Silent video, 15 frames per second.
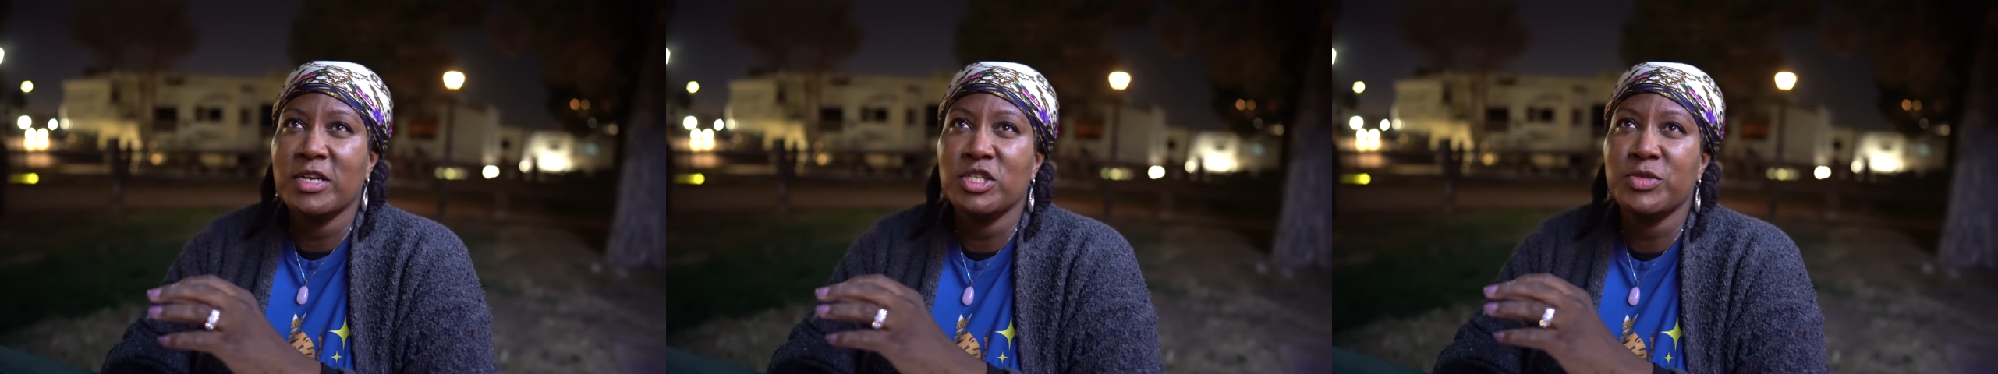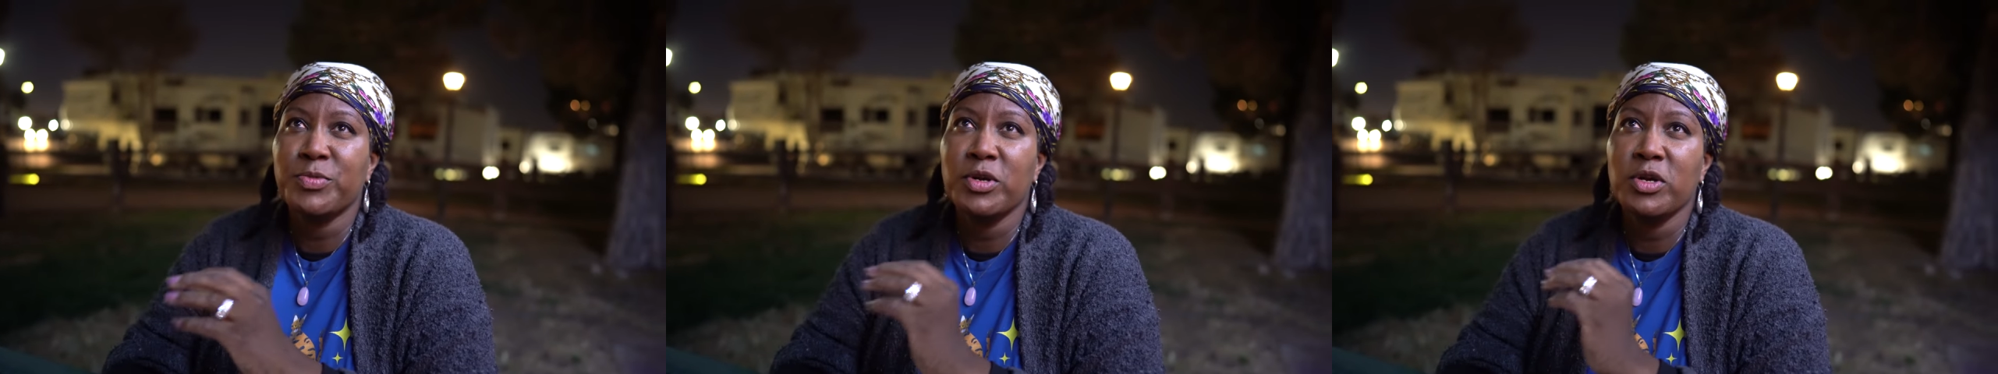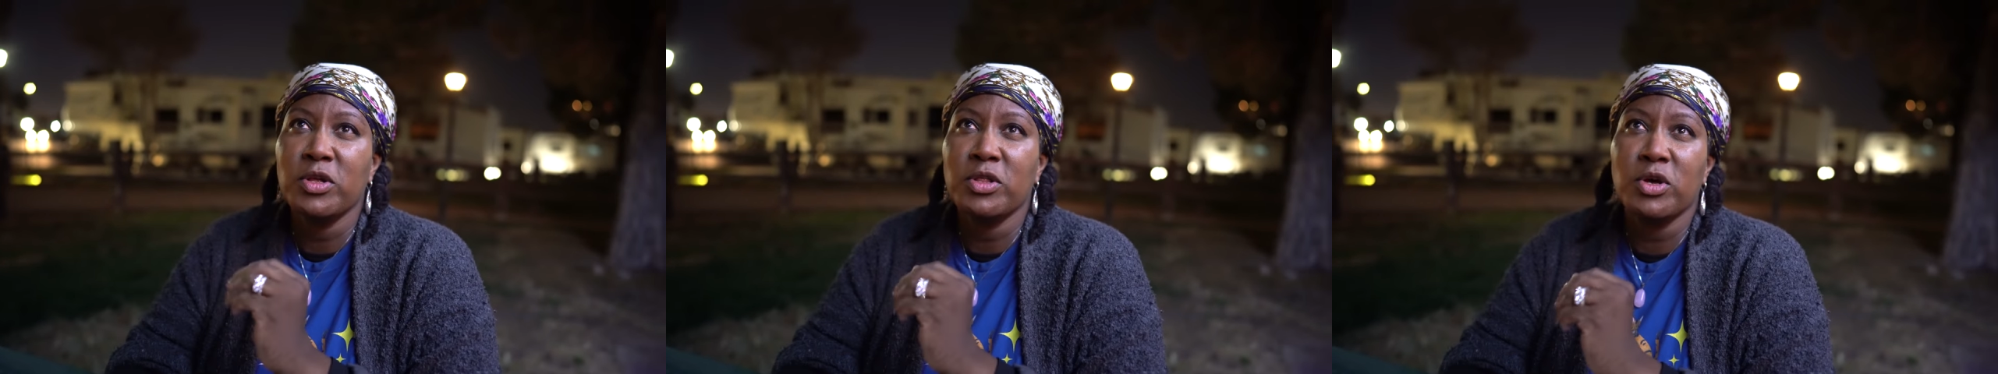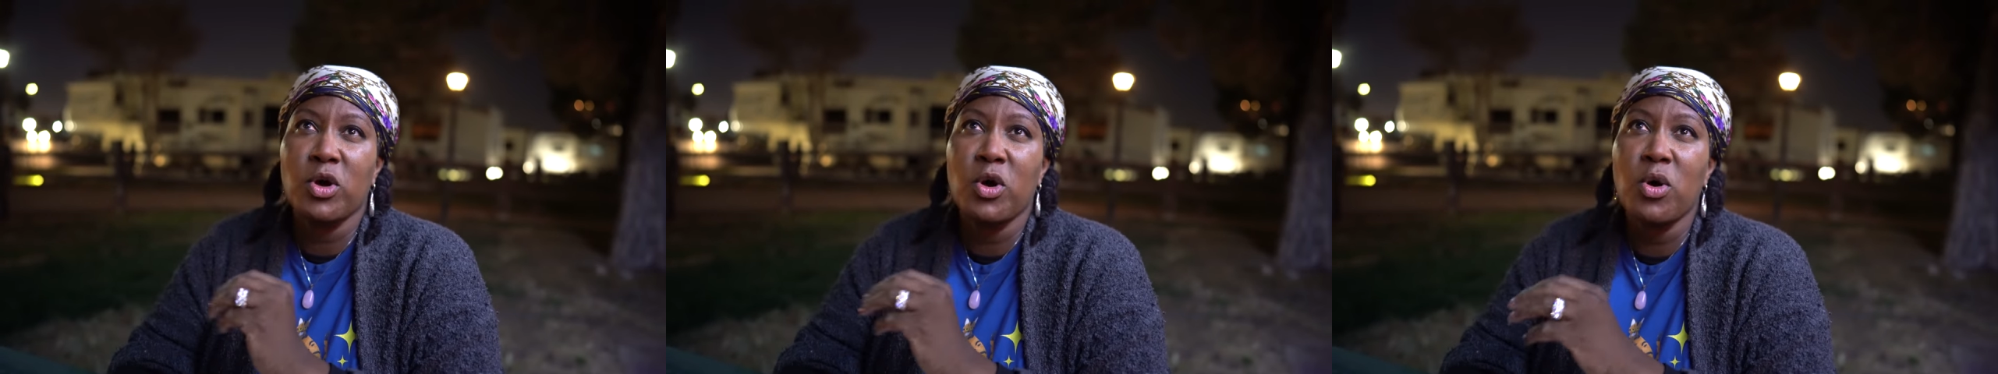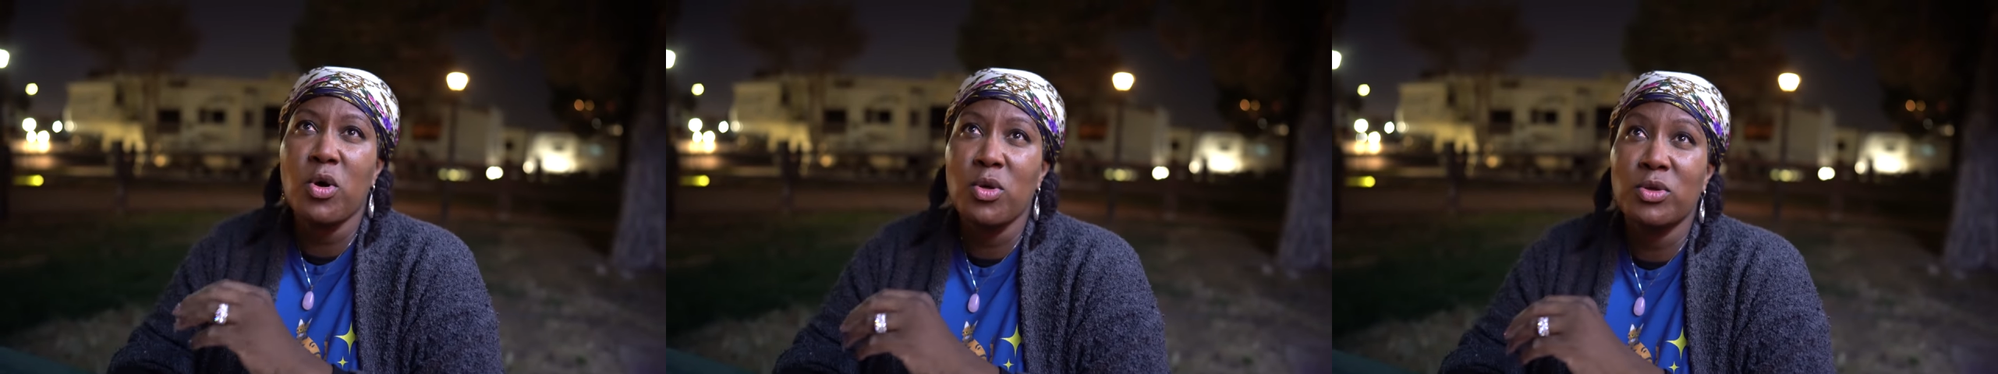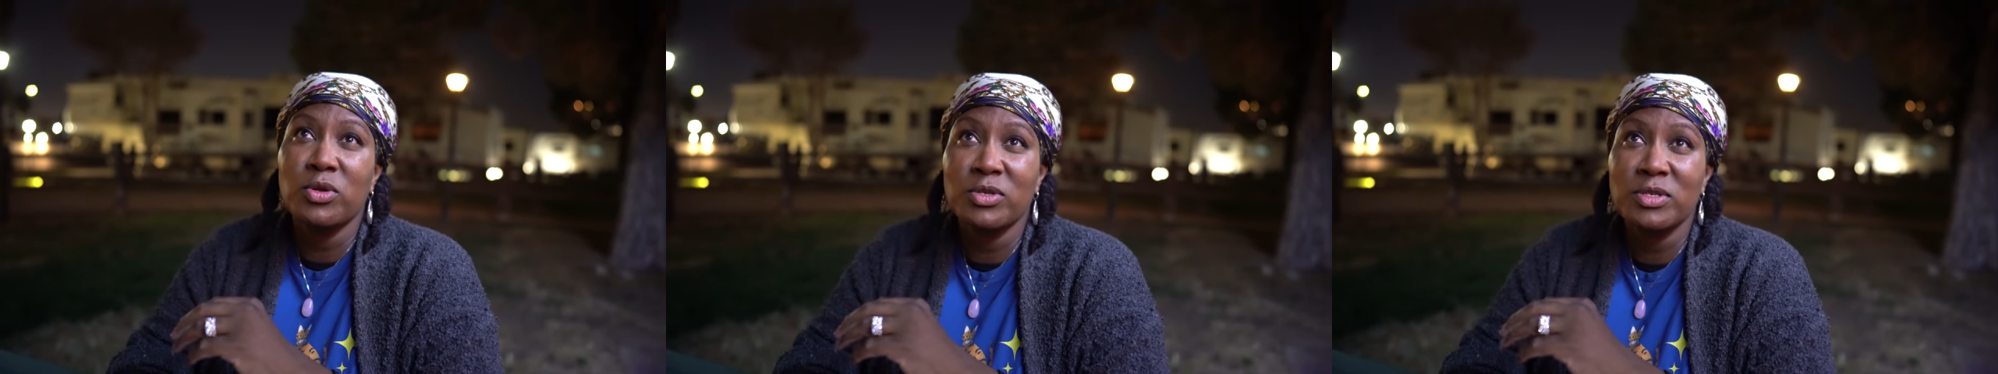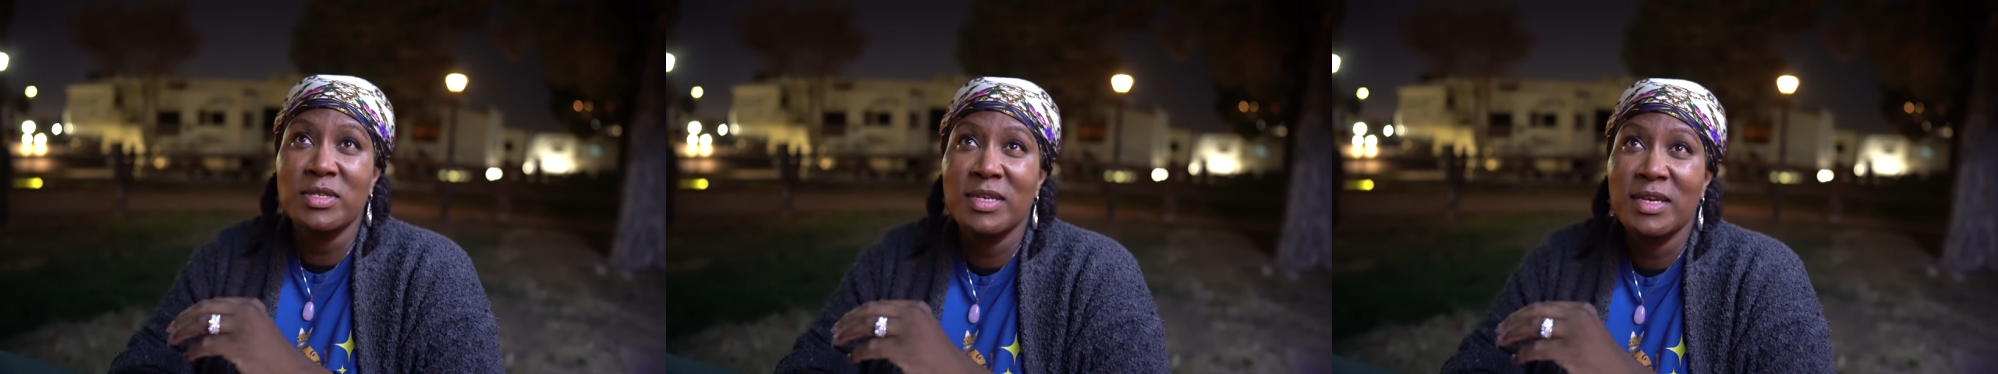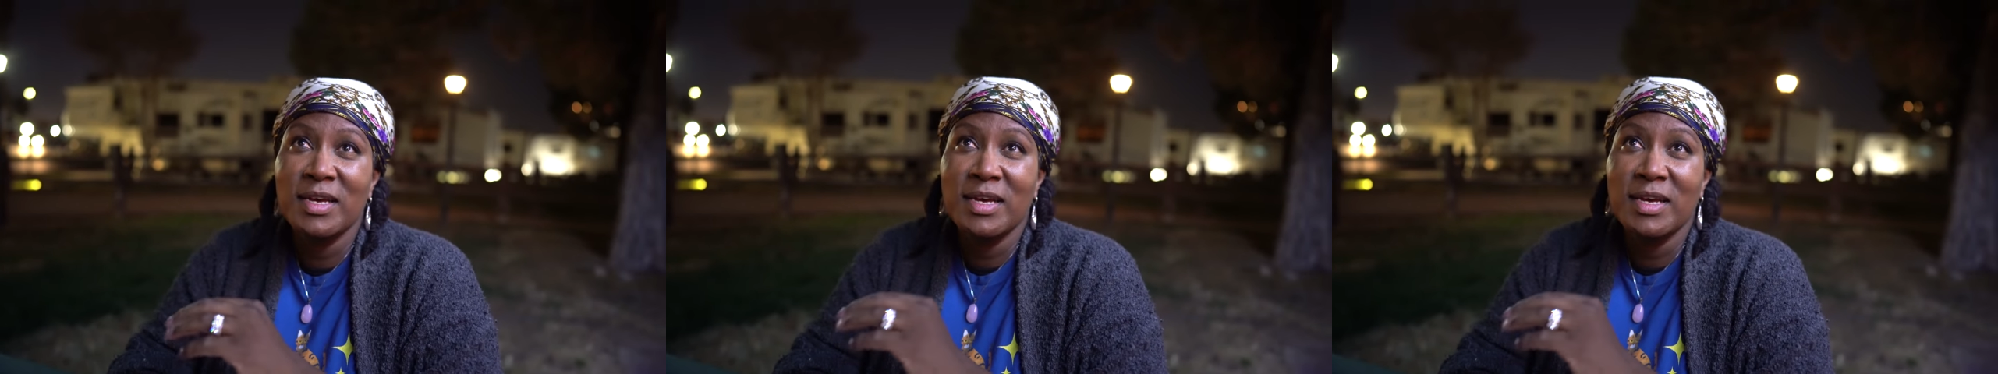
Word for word: just put it on the coals.